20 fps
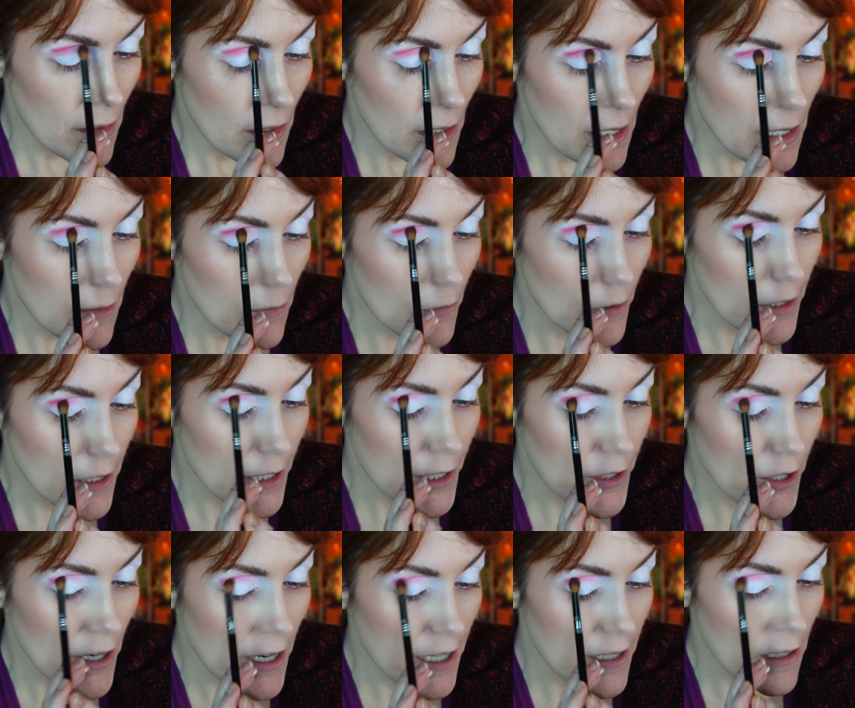And I'm really
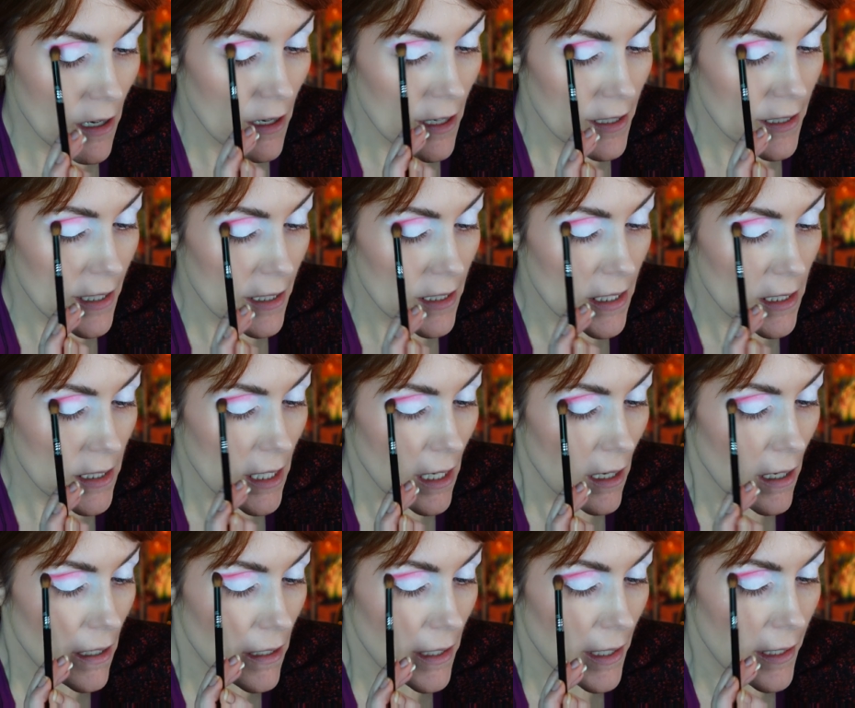trying hard not to
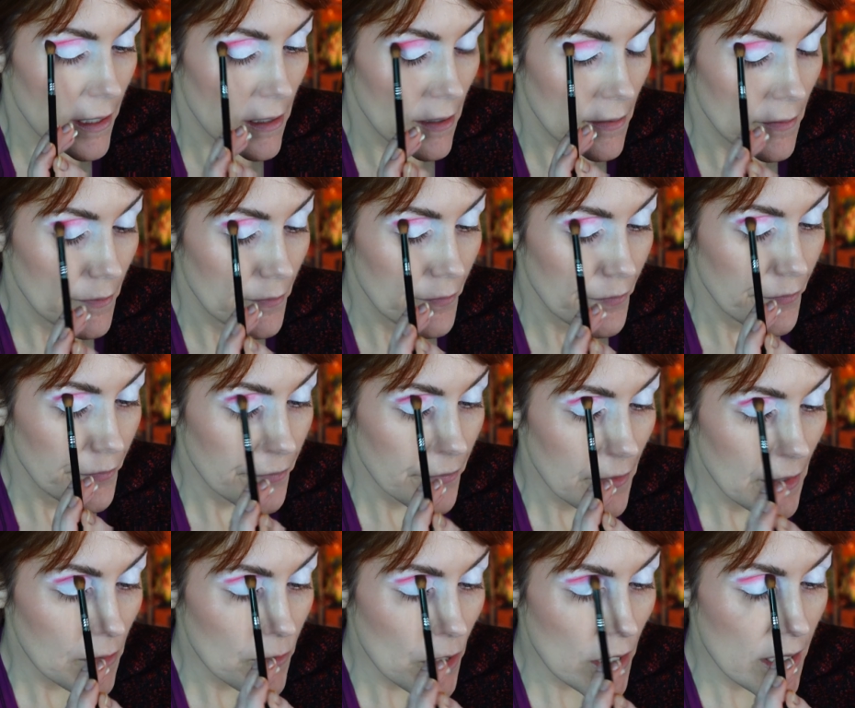tug.
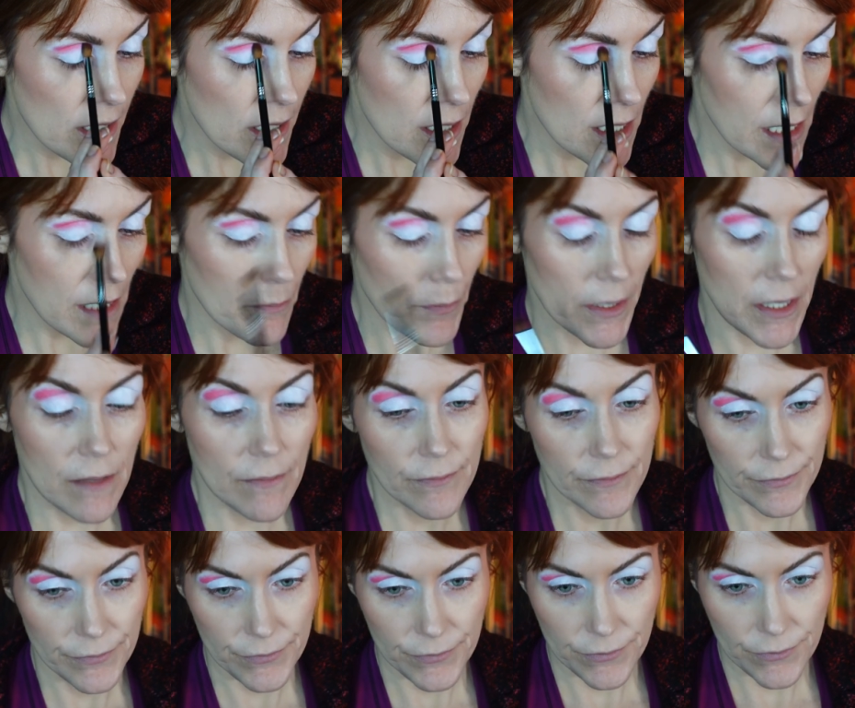I'm just stamping.
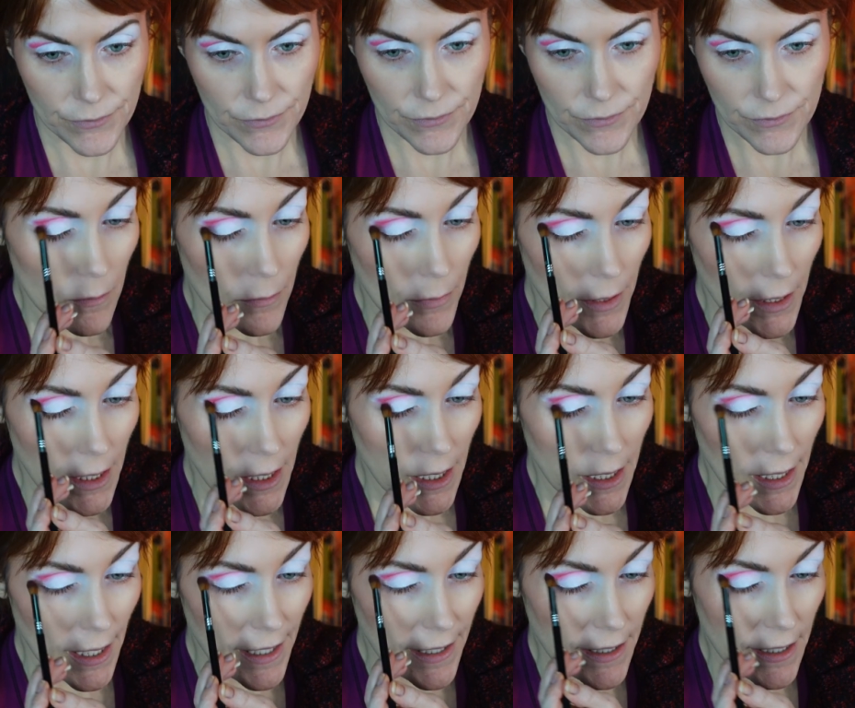But
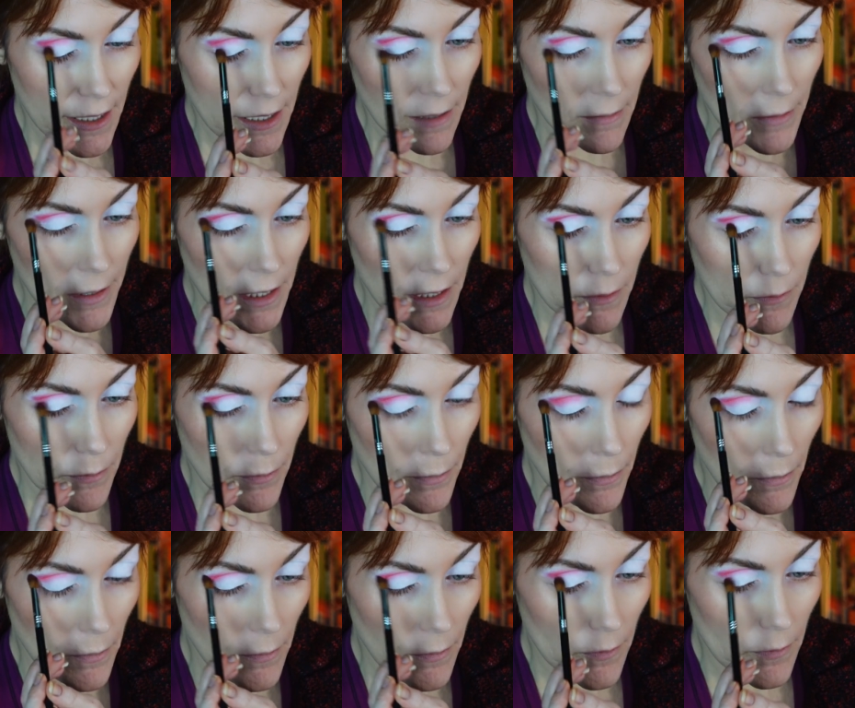I think I'm going to
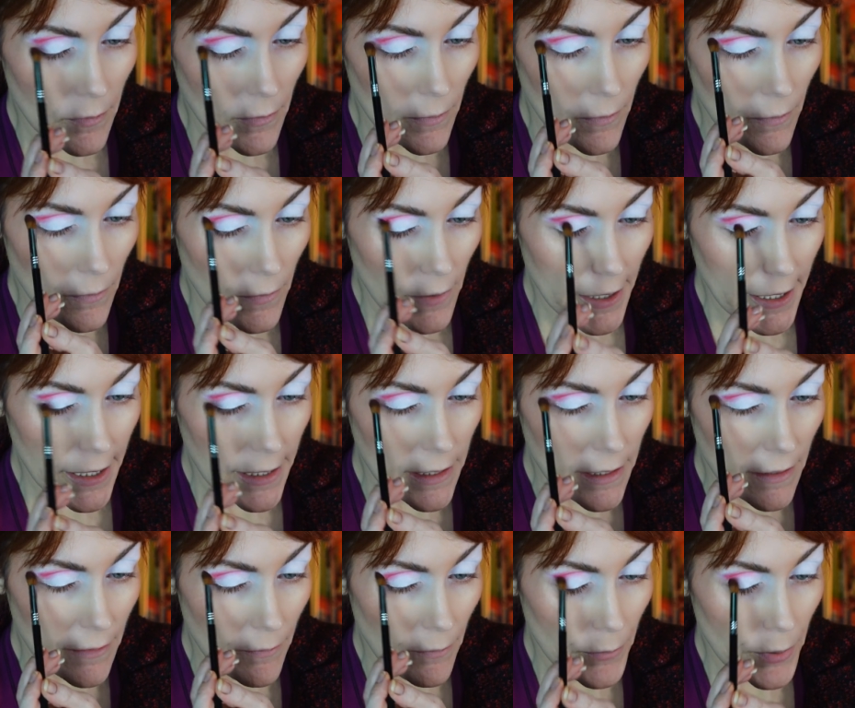kind
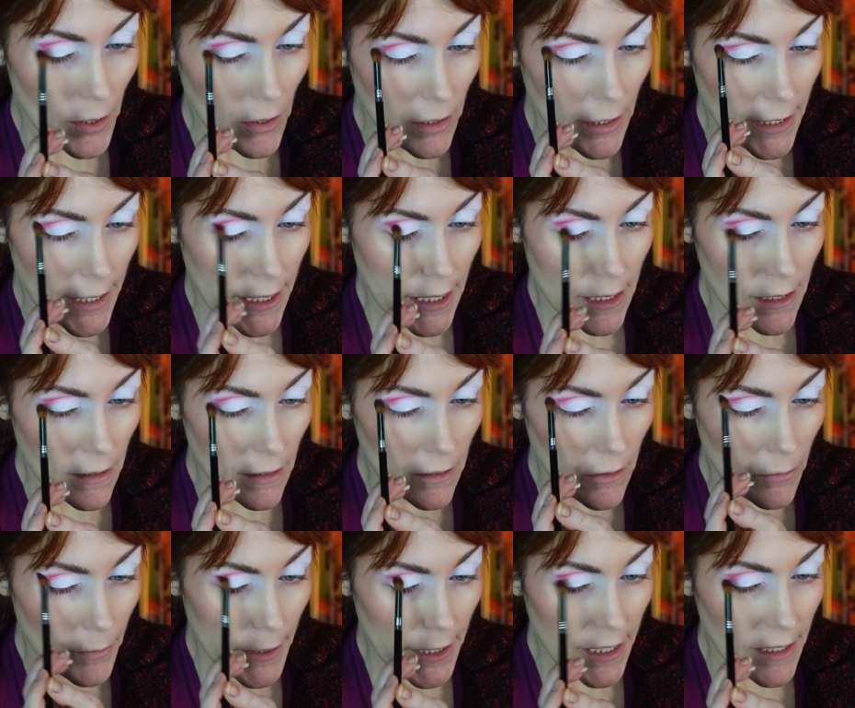of pull it in a
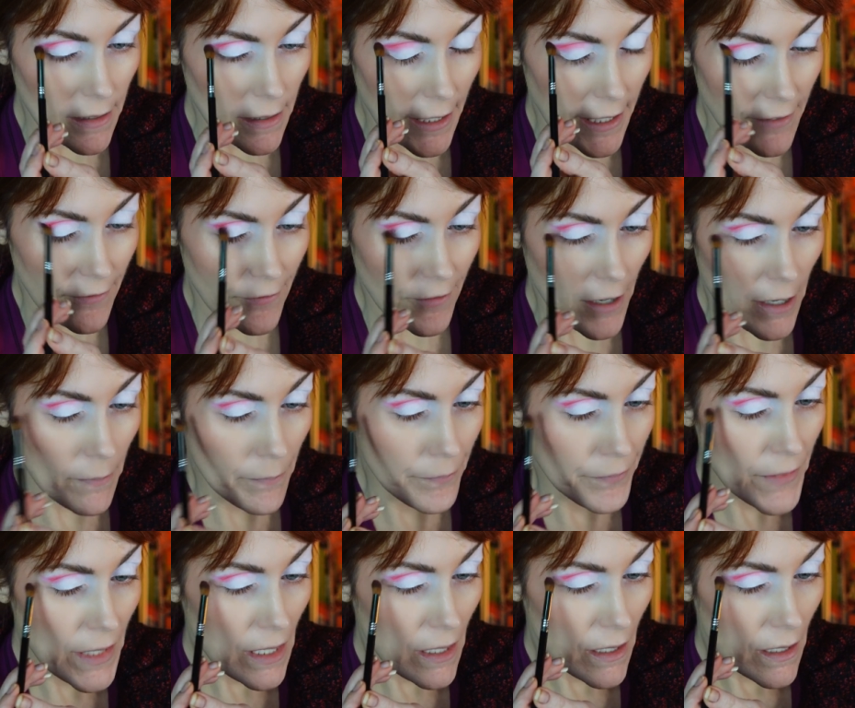little bit, like from
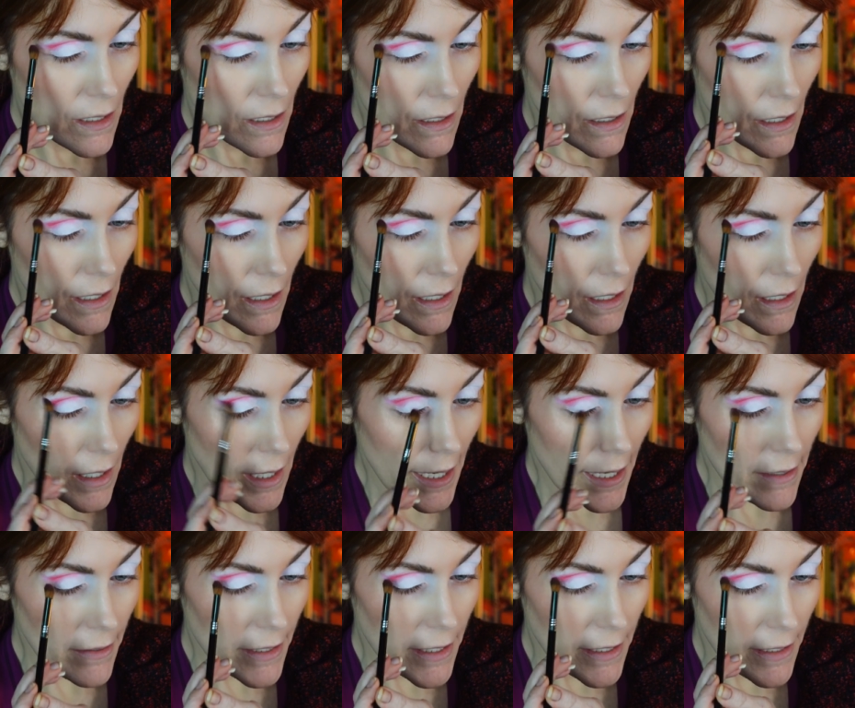
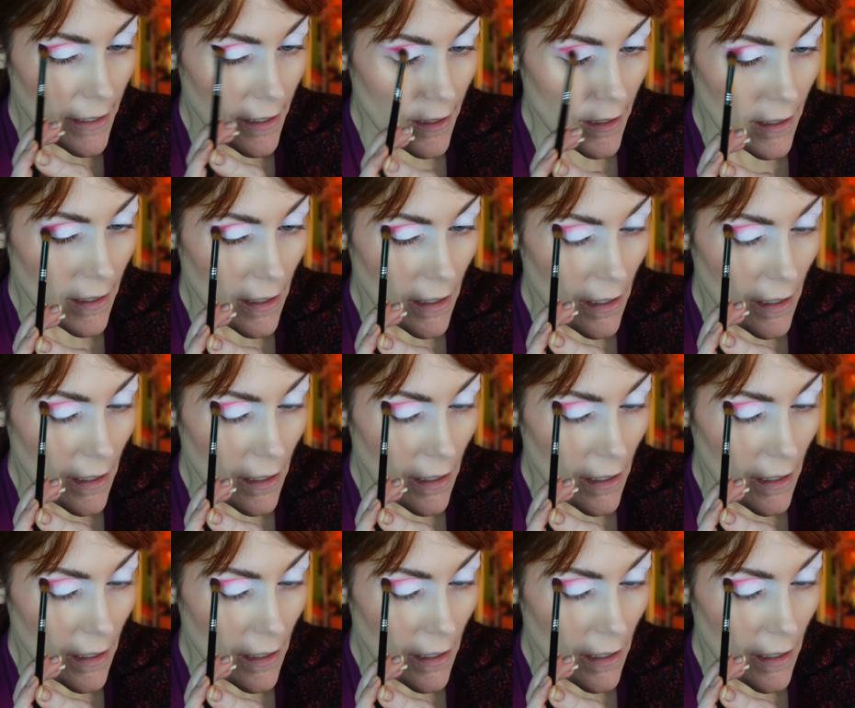out here.